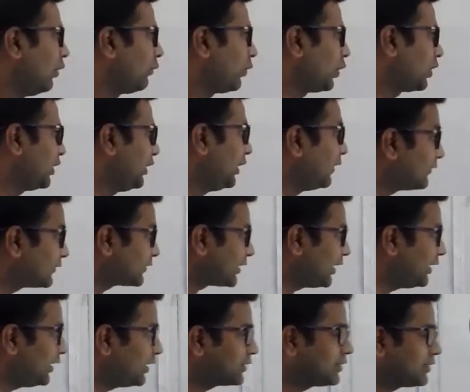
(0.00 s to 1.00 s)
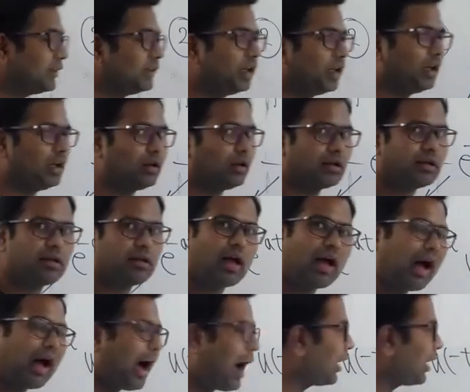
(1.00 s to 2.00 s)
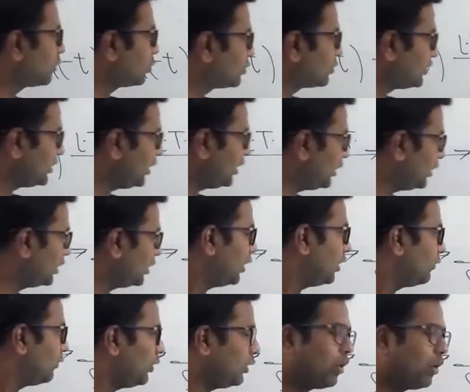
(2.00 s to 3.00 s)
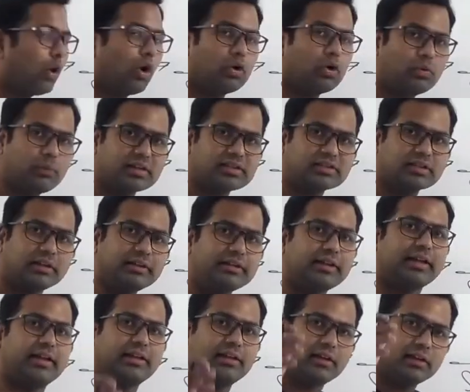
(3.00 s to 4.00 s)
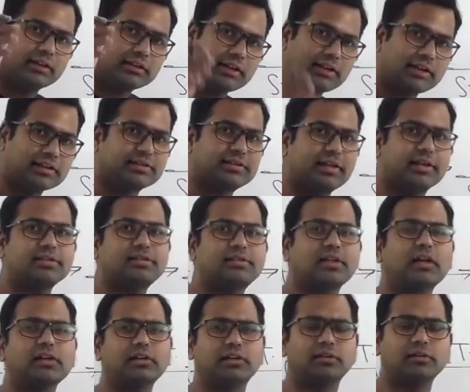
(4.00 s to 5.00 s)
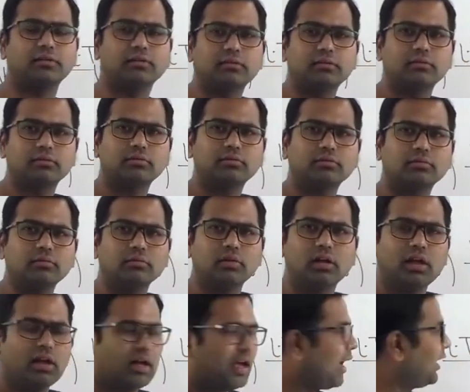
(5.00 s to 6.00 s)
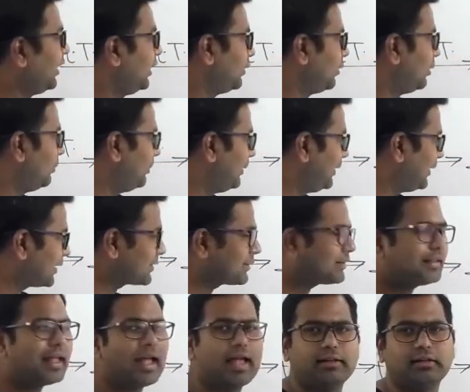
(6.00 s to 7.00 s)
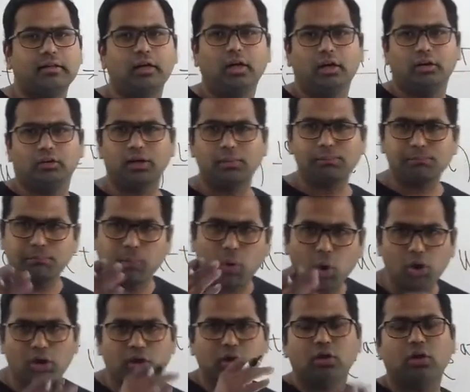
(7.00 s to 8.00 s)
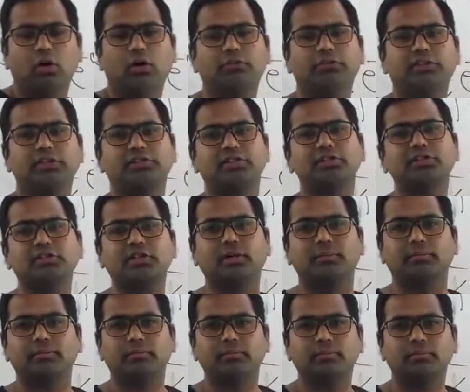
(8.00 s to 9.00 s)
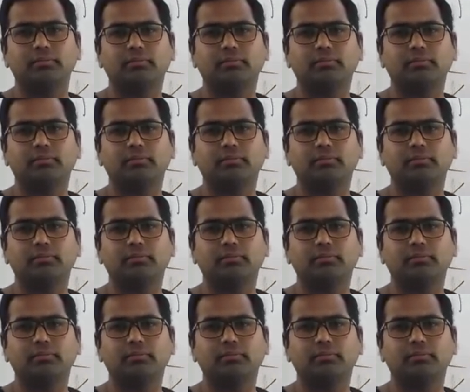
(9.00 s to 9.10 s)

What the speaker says: For a left-sided signal, ROC will always contain the less than sign, and it will be less than the pole of the system.